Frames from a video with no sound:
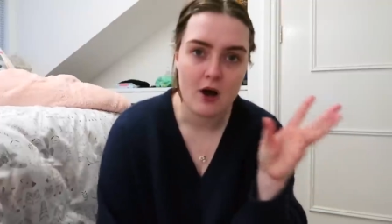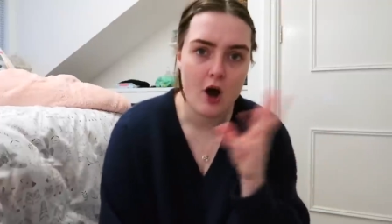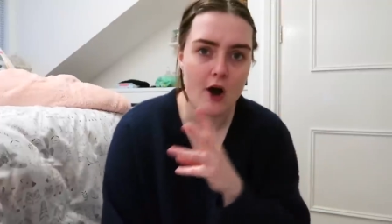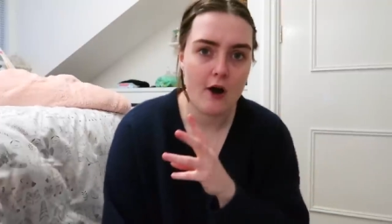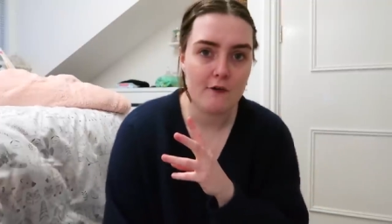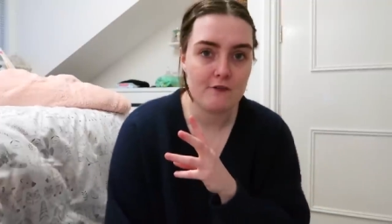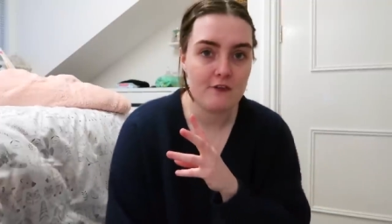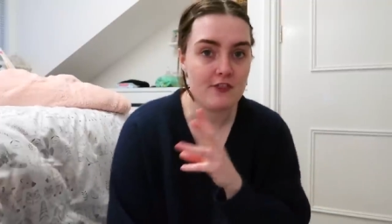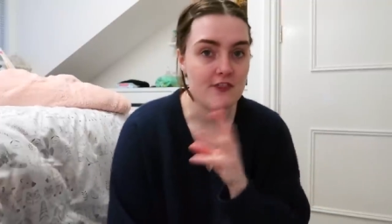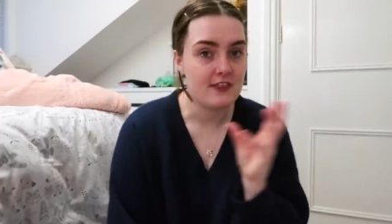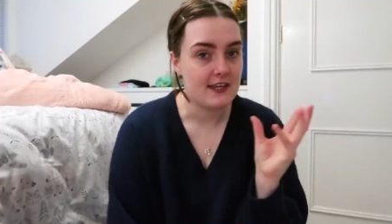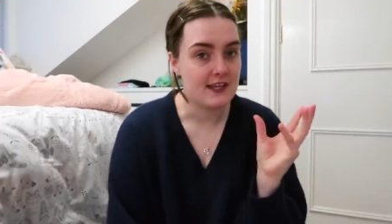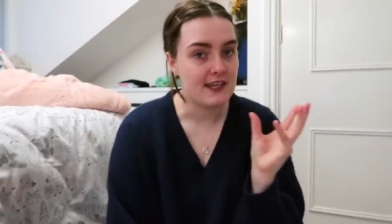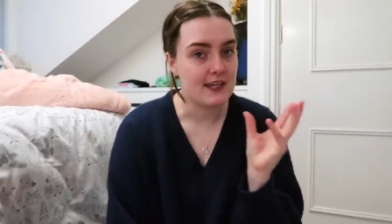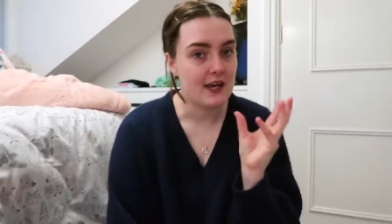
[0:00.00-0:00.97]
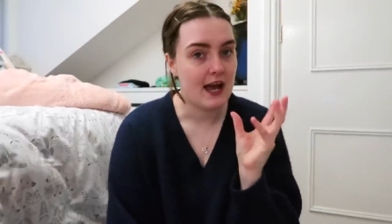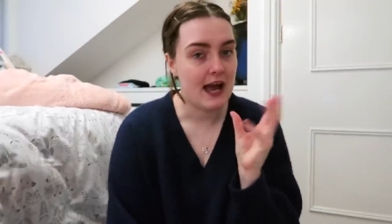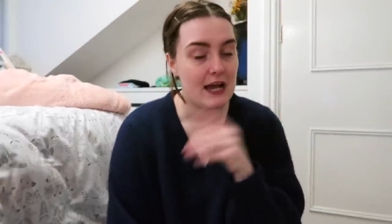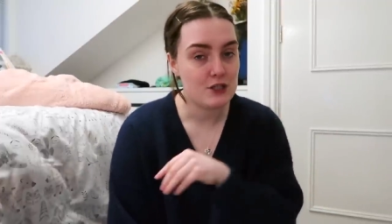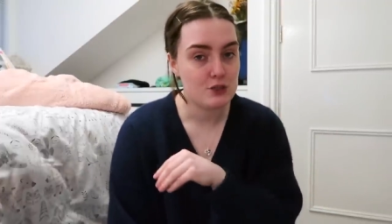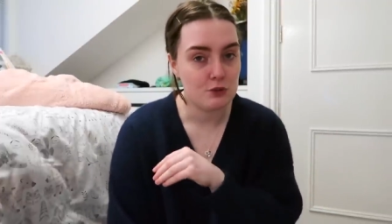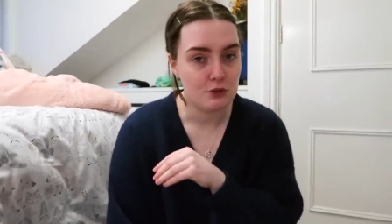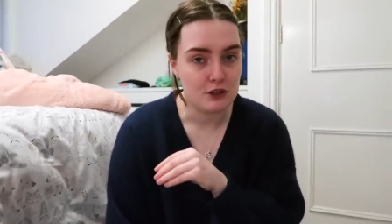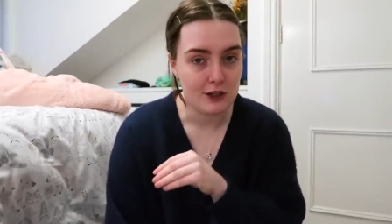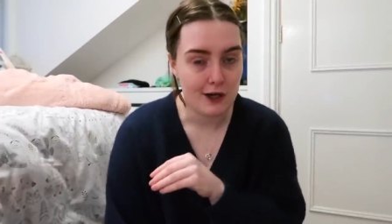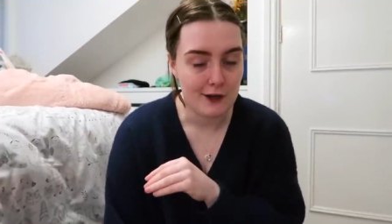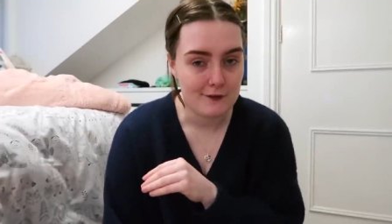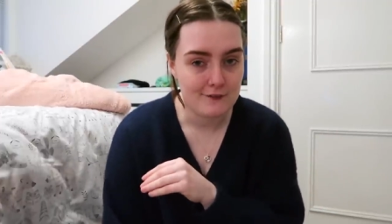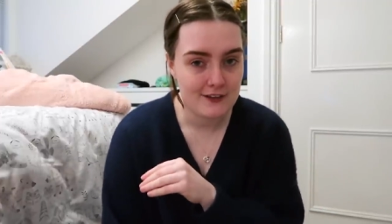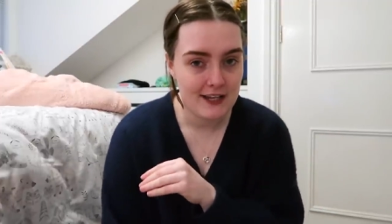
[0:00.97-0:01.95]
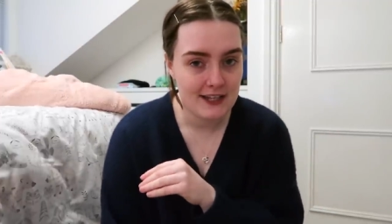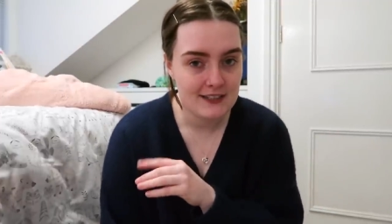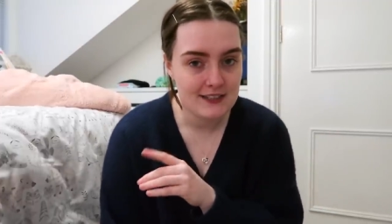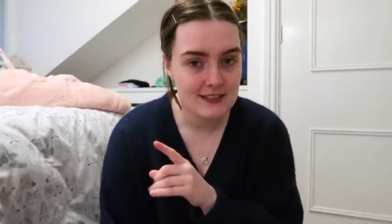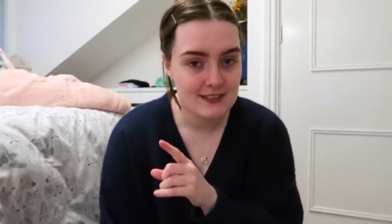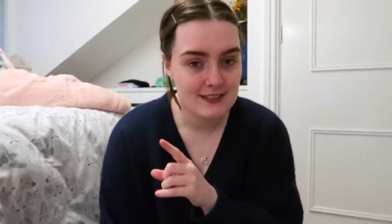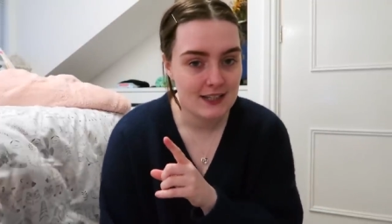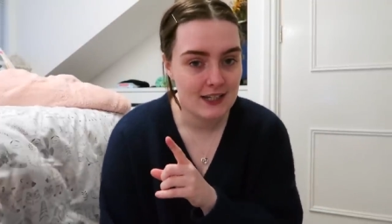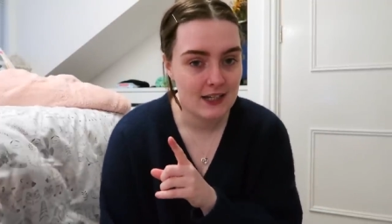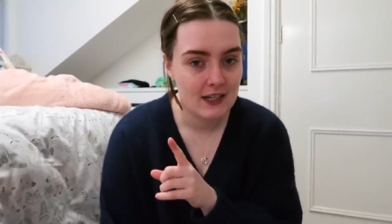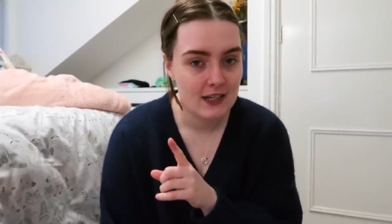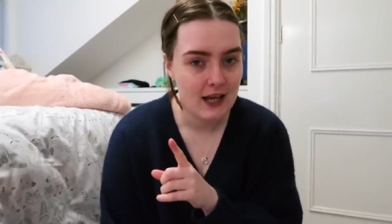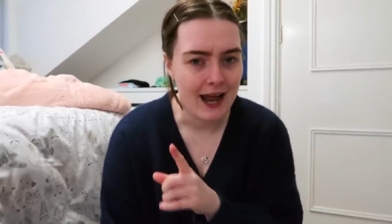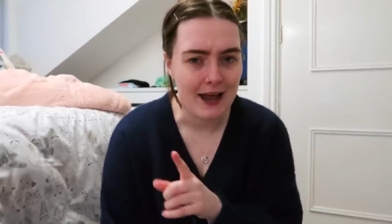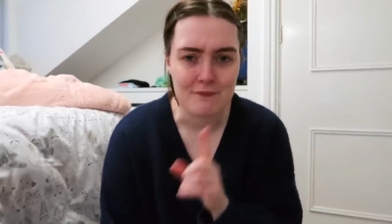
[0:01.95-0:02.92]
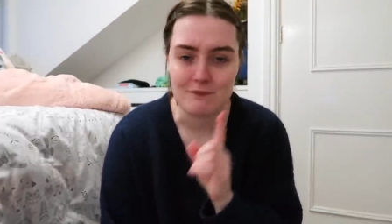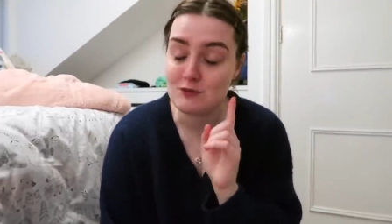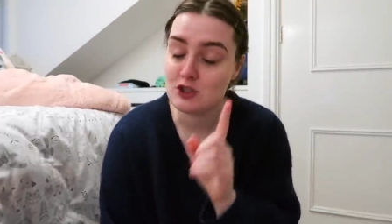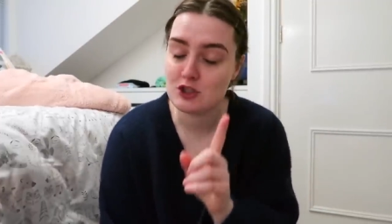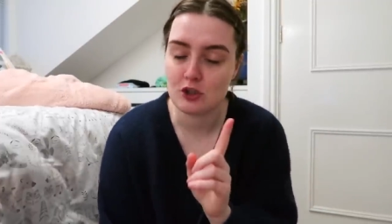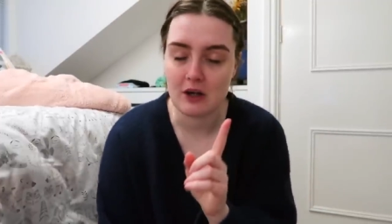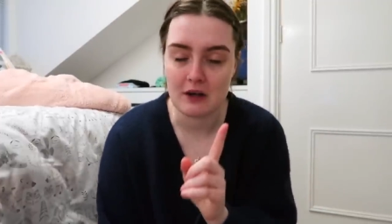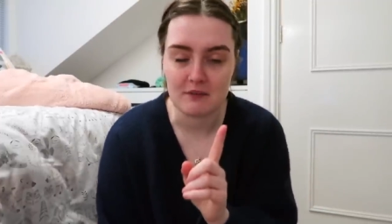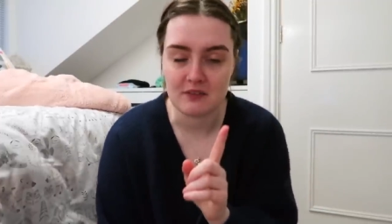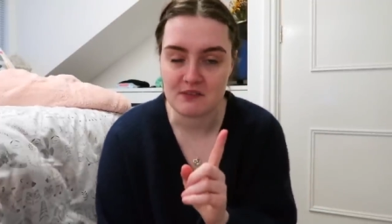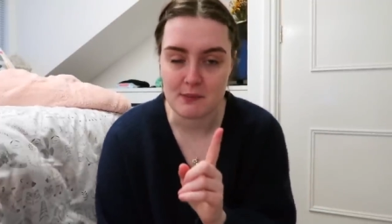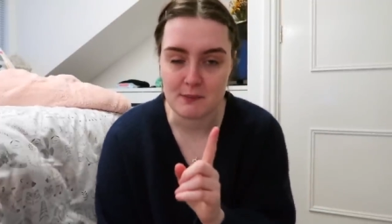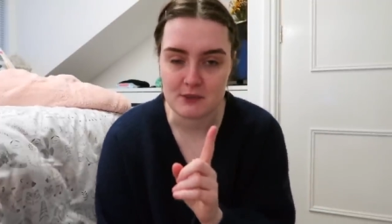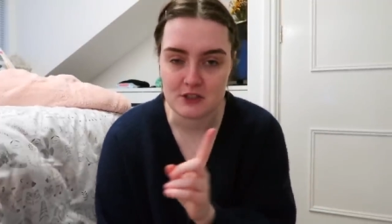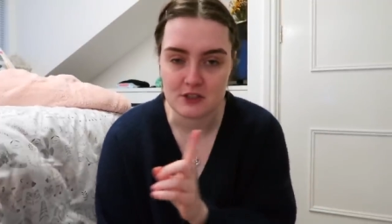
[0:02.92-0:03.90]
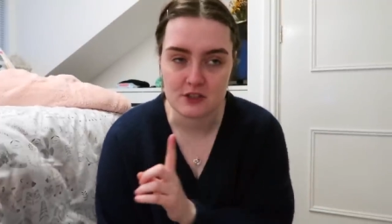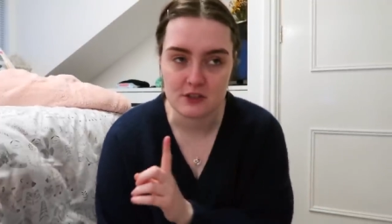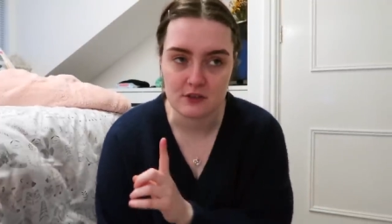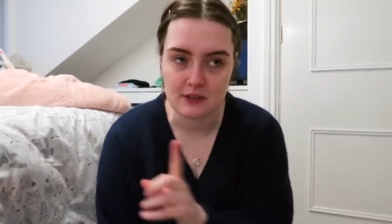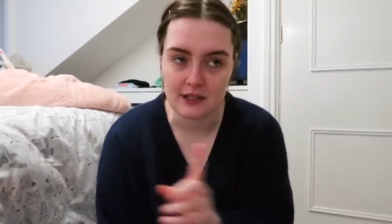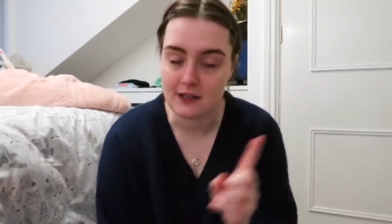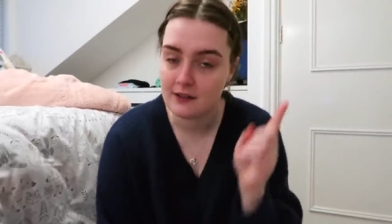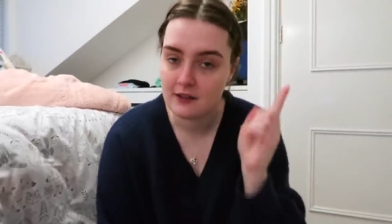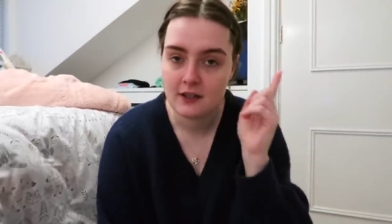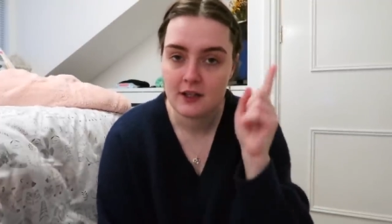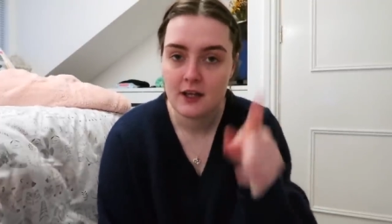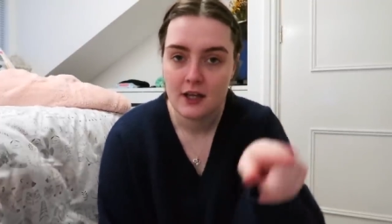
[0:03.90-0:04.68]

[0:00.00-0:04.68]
of the actual yarn event i'm sure i've remembered to do that